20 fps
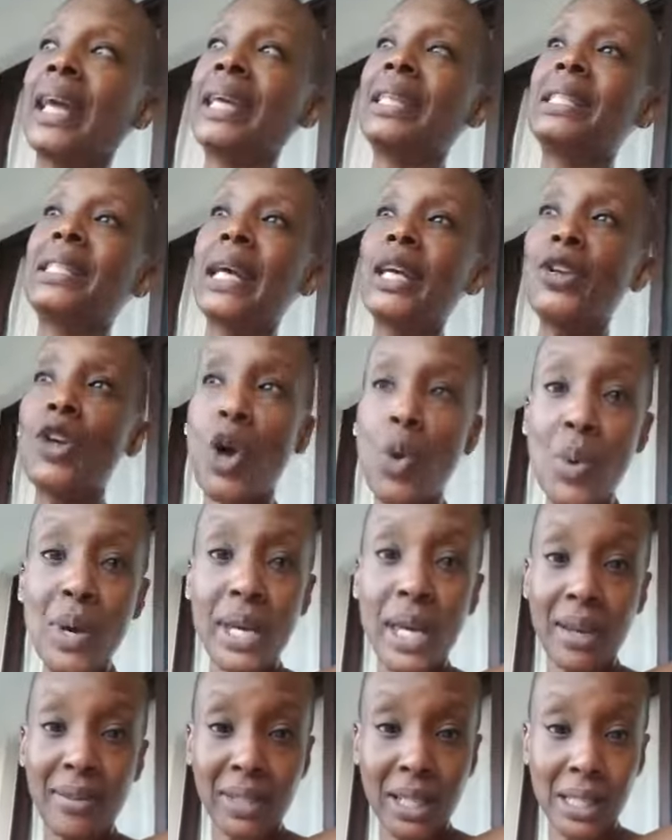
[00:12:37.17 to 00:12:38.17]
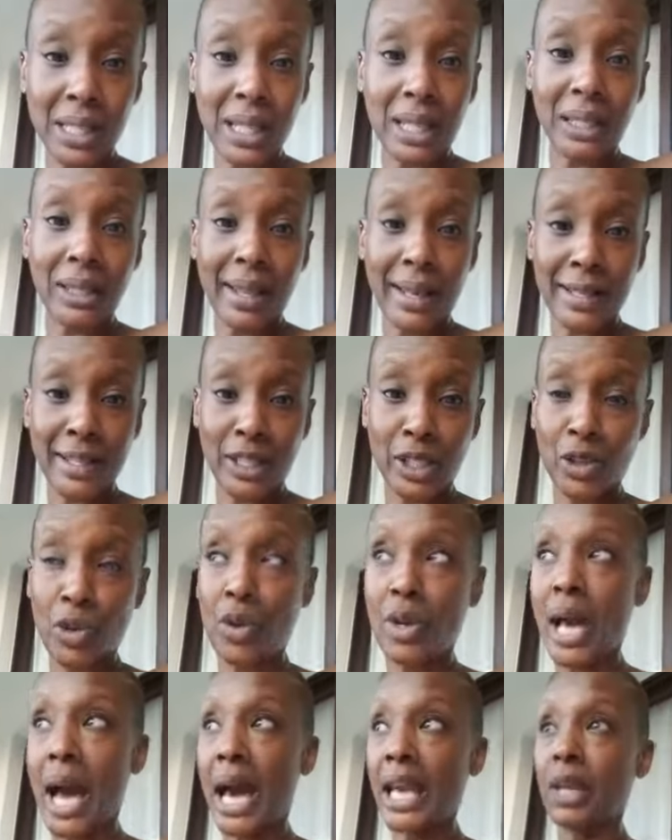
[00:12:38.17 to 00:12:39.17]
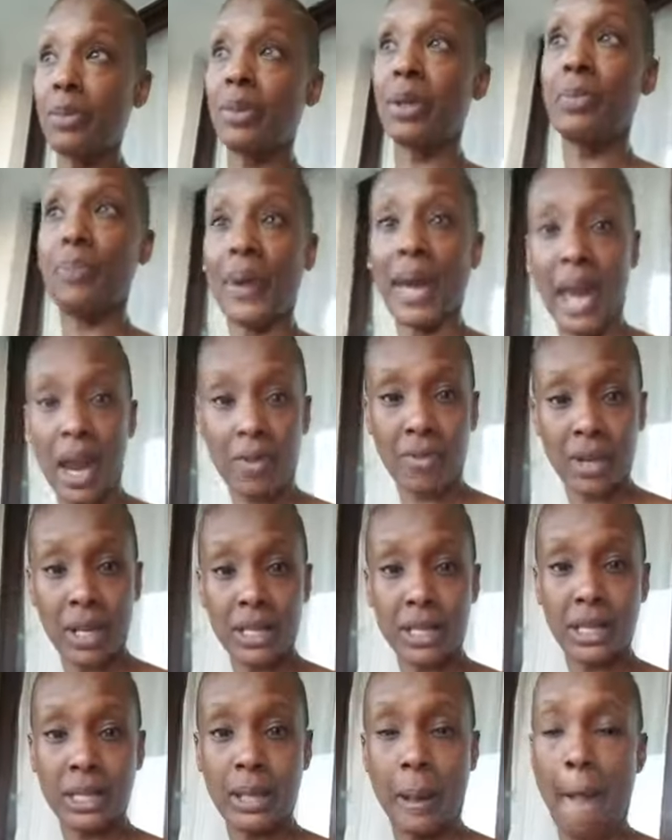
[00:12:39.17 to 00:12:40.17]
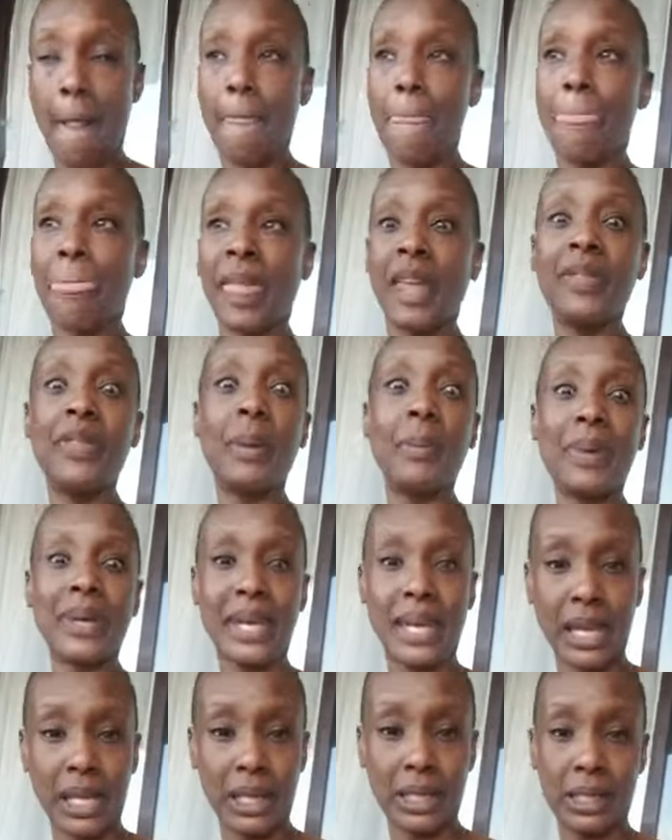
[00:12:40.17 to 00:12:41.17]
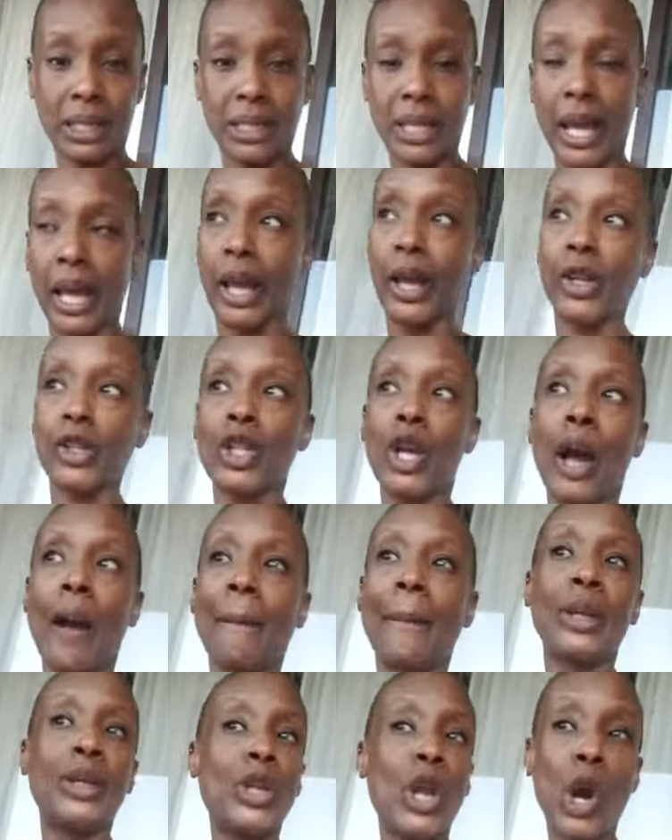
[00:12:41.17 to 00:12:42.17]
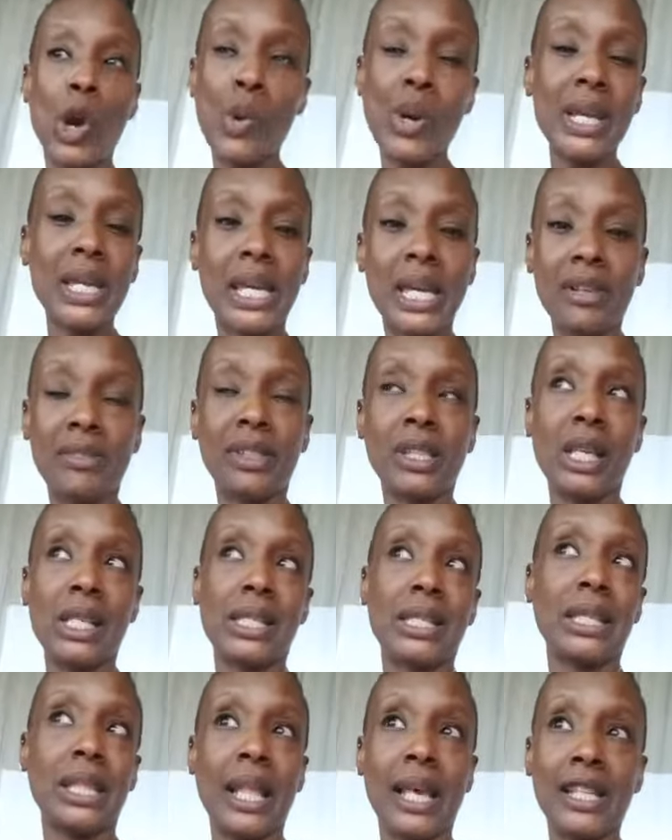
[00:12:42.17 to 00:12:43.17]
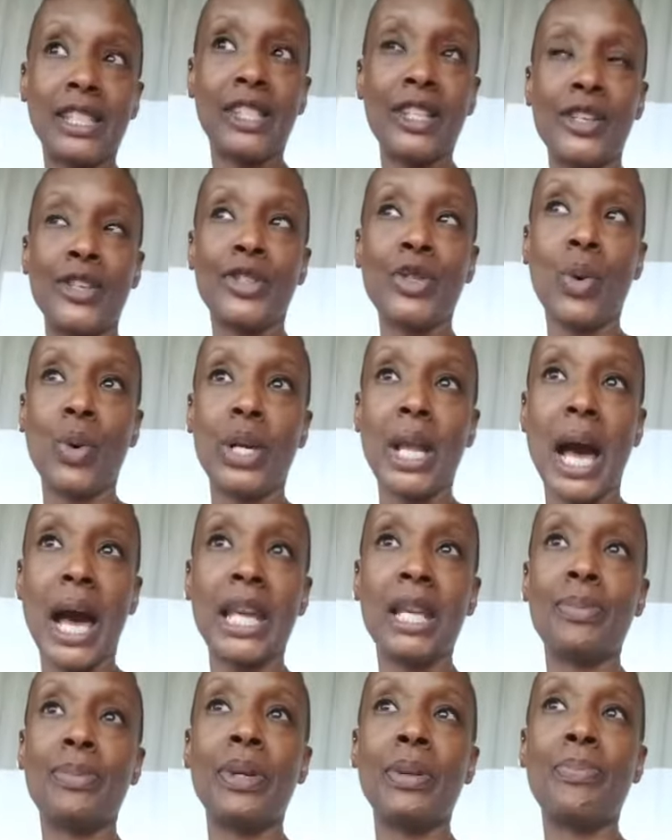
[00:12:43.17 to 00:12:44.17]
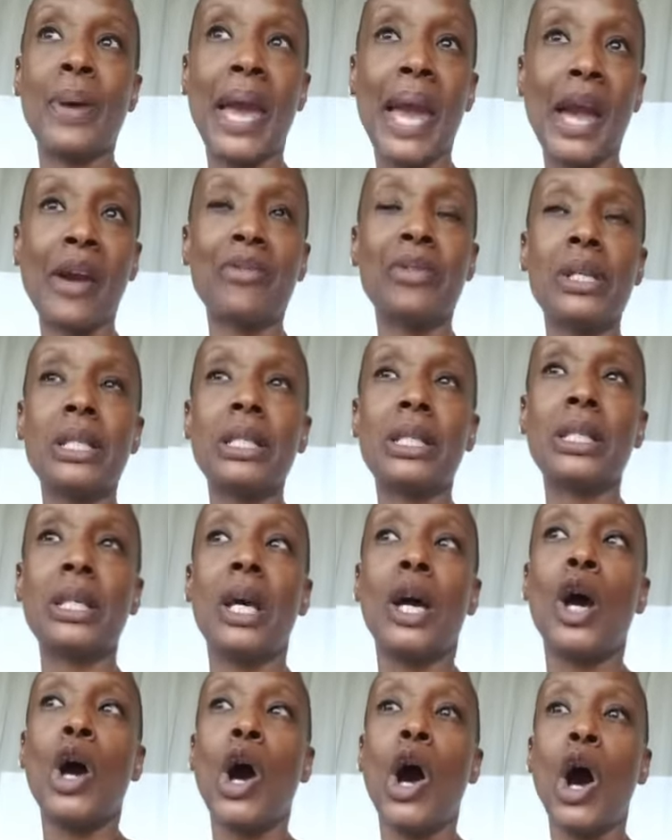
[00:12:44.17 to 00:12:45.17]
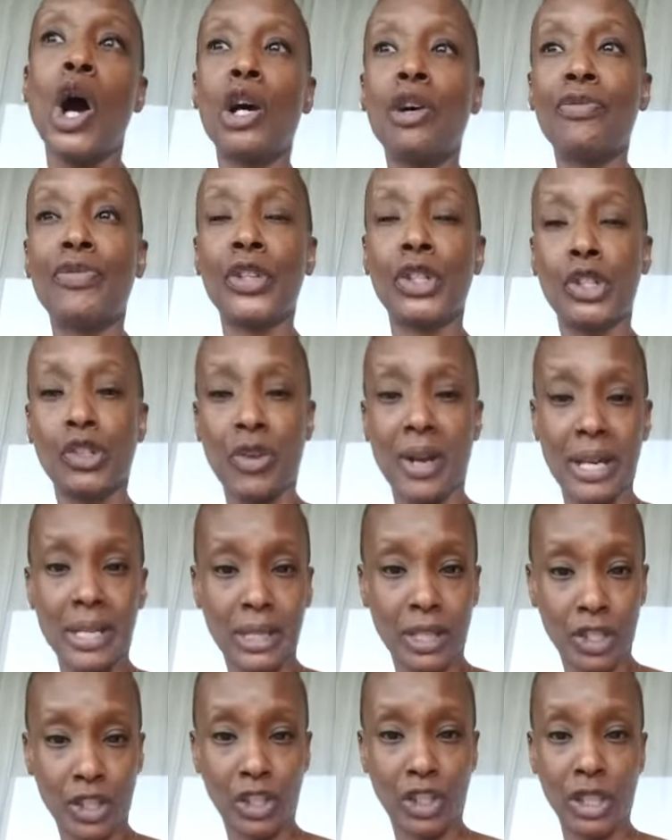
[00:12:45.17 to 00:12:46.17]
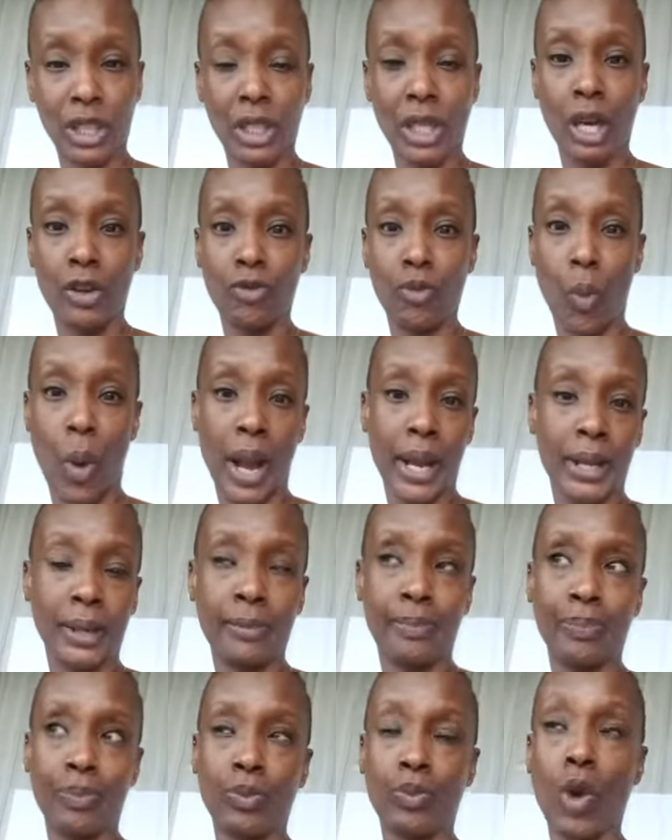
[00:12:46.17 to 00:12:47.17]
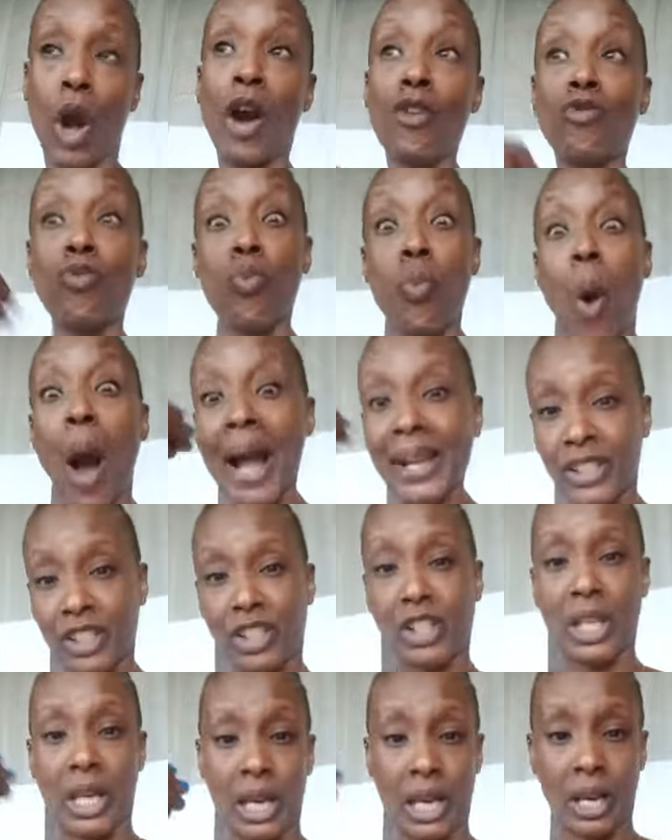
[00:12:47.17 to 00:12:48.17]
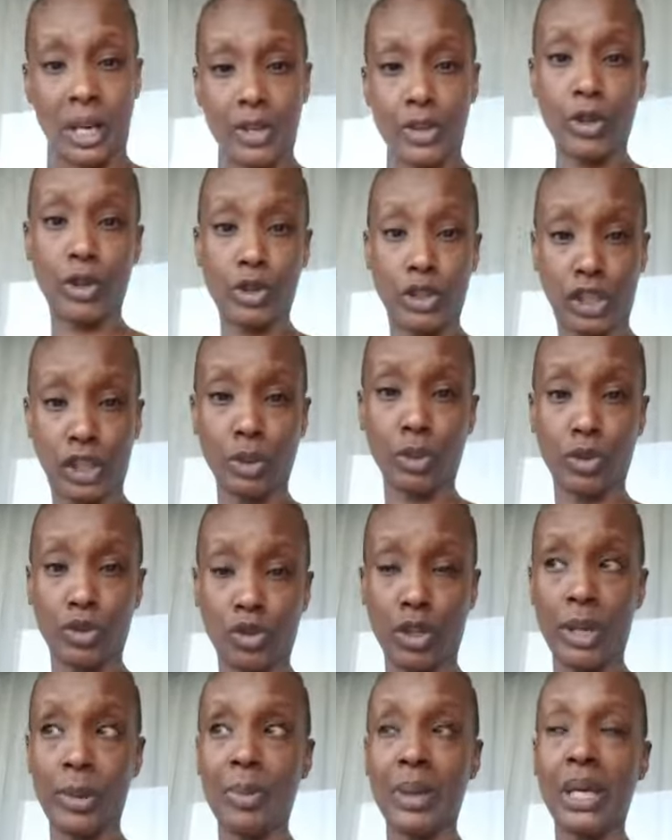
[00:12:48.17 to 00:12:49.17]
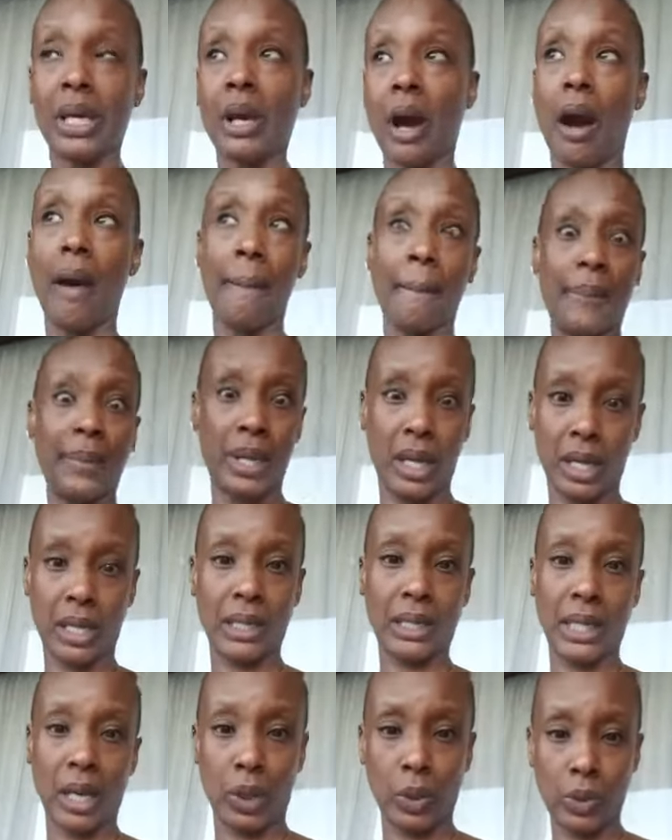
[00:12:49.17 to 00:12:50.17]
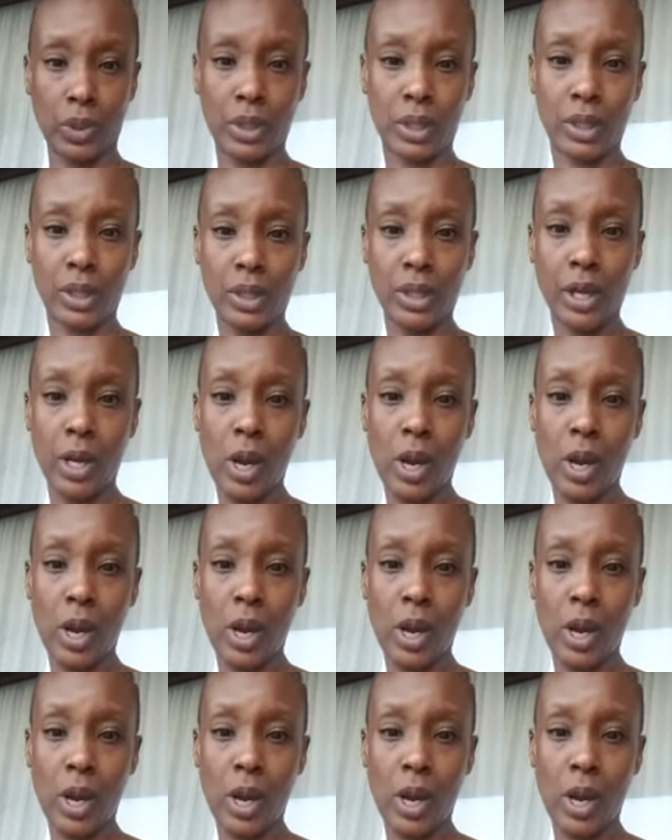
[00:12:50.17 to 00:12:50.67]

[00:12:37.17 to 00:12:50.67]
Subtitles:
say no one gives us a lesson on how to be parents in the beginning stage, but no one gives us lessons on how to be parents of the transition of when, of watching your children become young adults.